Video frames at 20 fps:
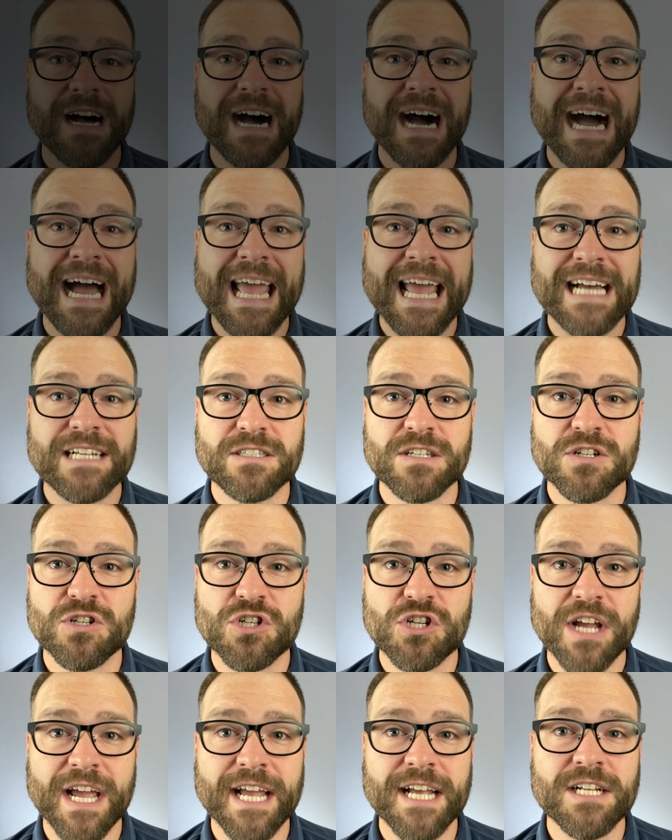I had to
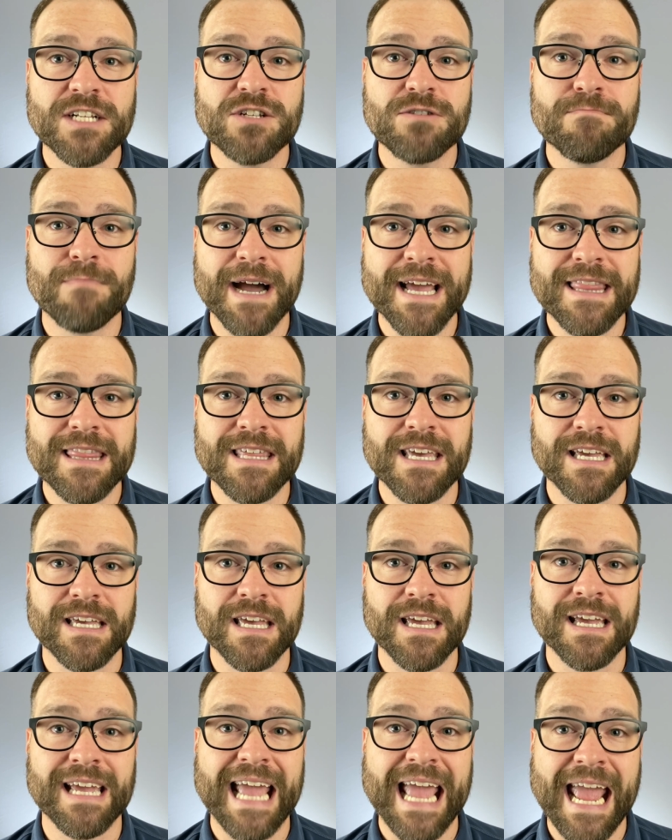change my
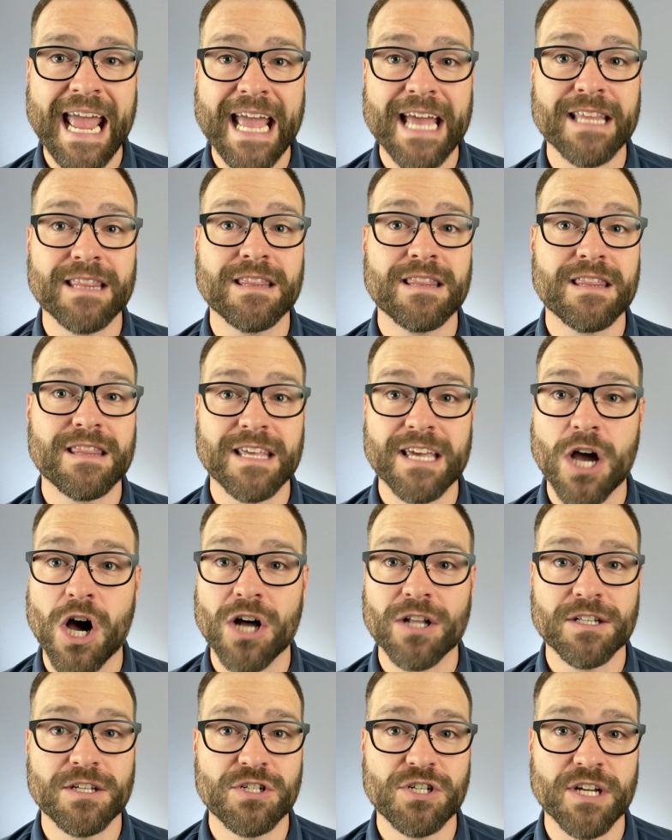thinking and
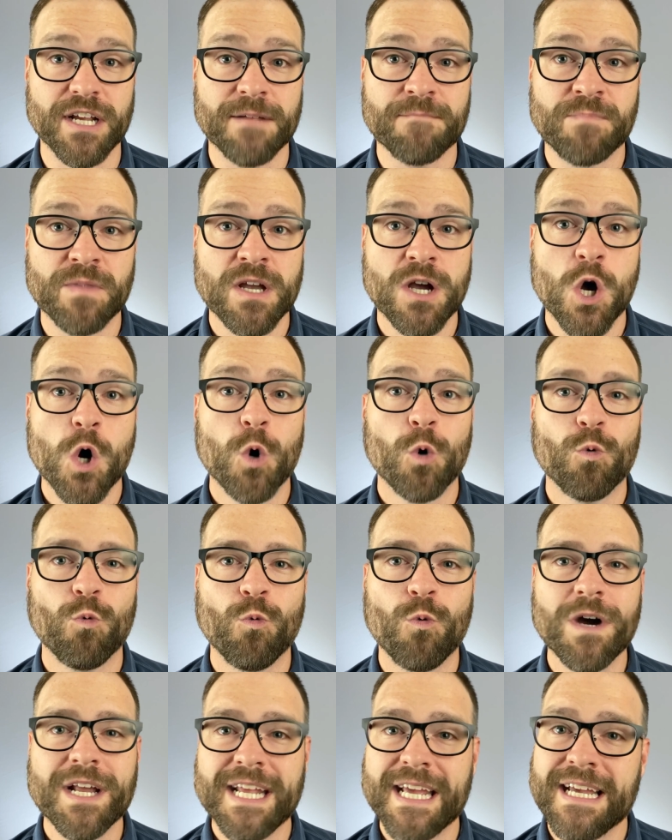theology.
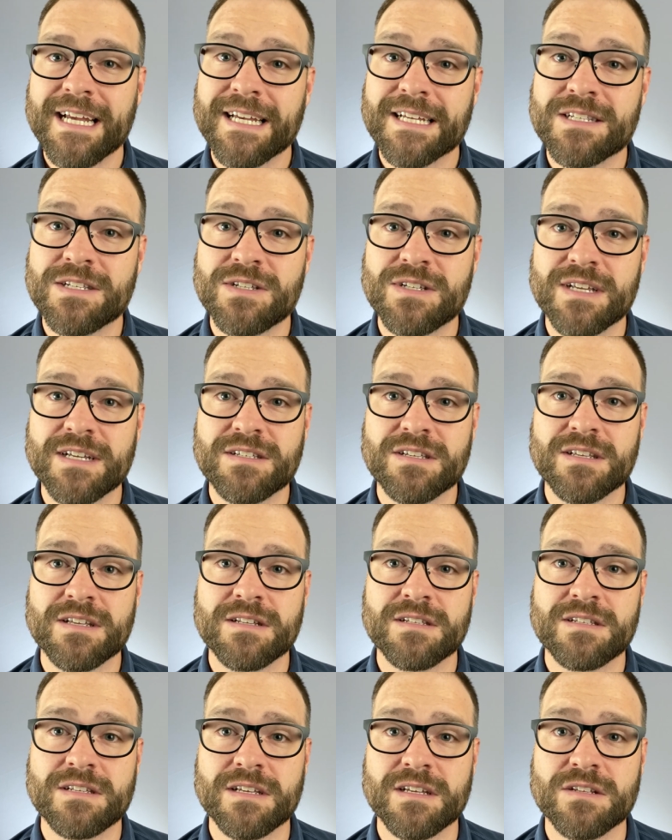What
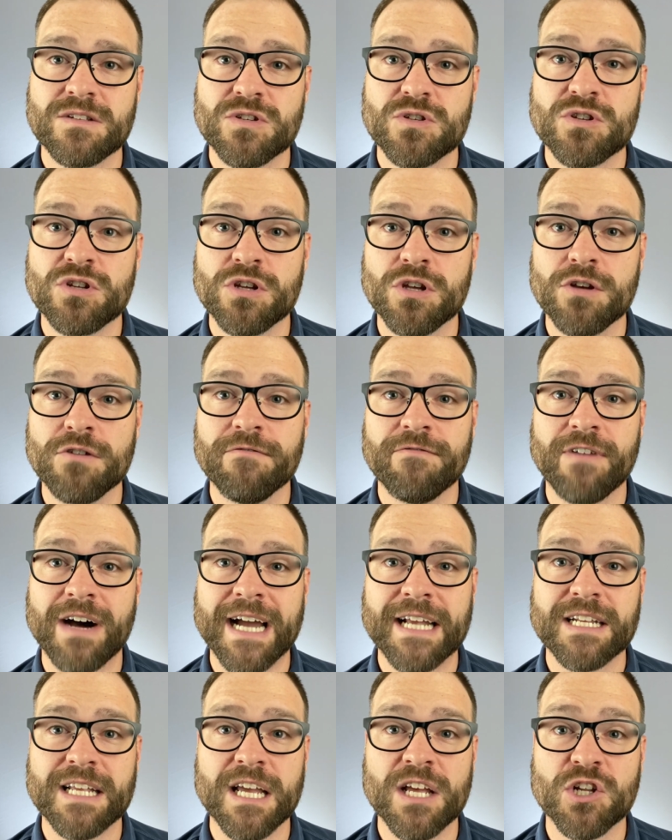inconsistencies do you
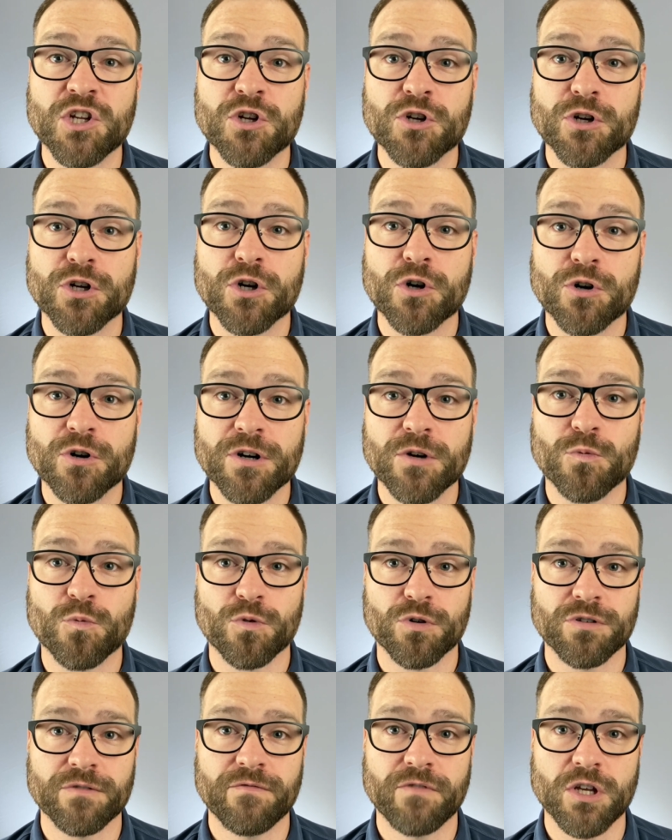find in your current
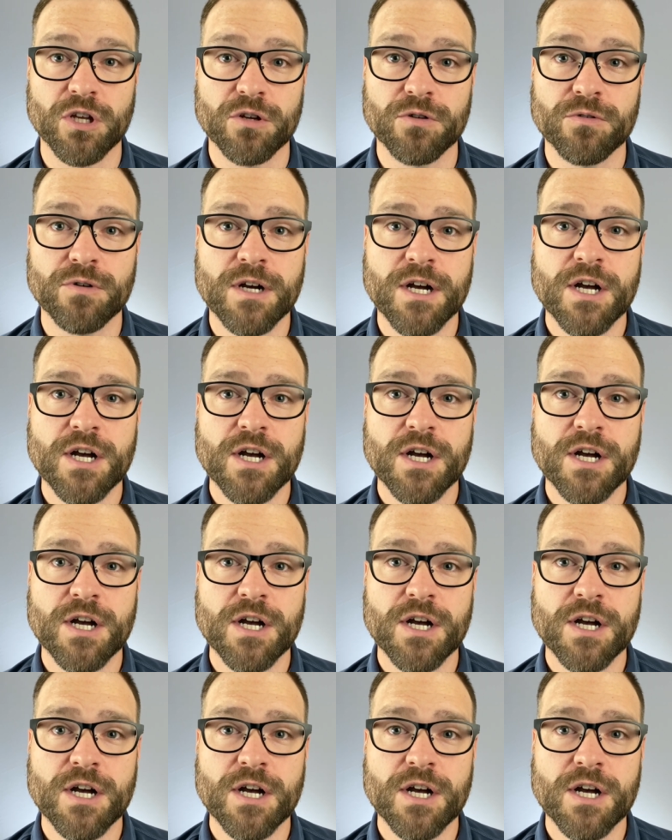worldview?